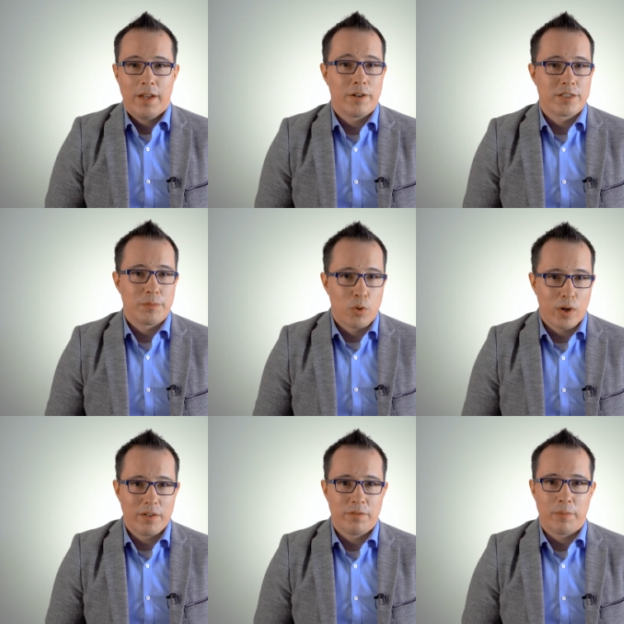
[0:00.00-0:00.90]
Here's some
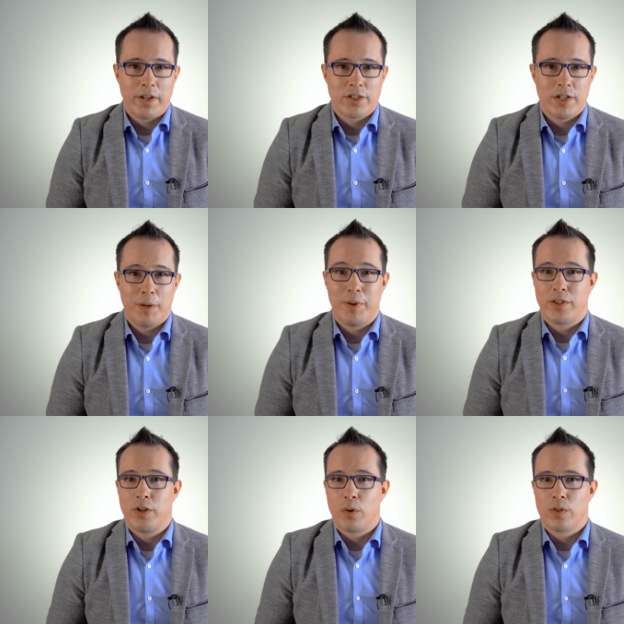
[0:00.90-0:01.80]
quick information about
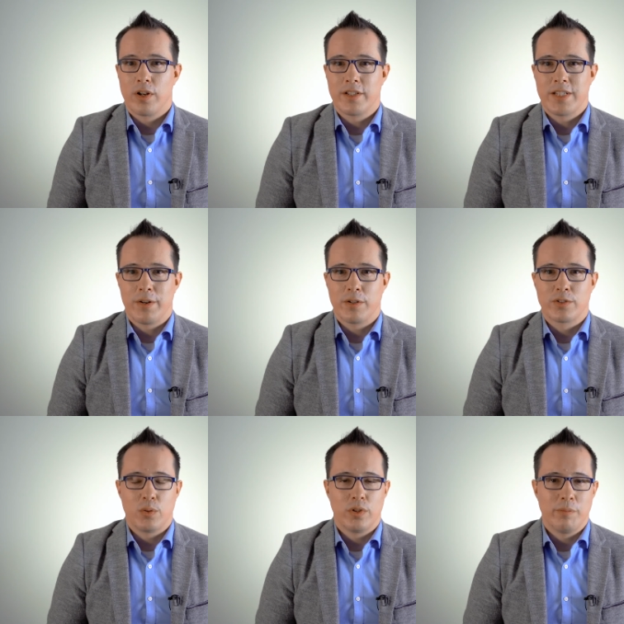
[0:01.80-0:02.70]
the Northern Ontario
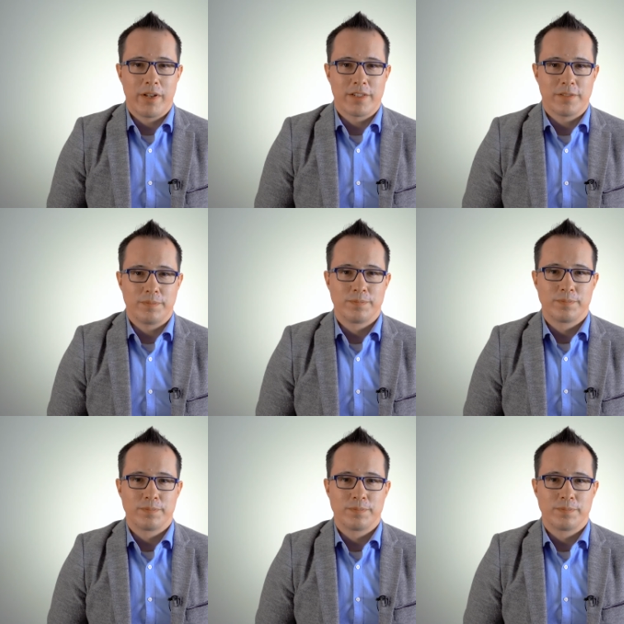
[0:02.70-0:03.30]
School of Medicine.